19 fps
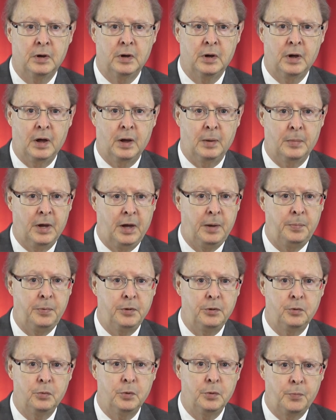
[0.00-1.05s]
I'm happy to
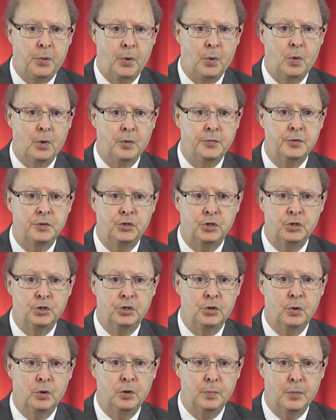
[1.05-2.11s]
report that she's
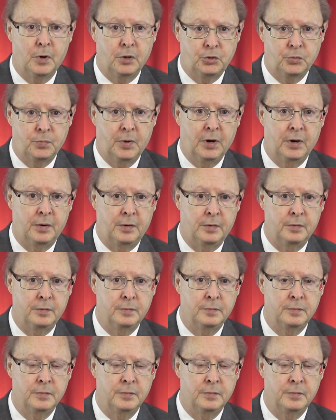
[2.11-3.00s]
doing much better.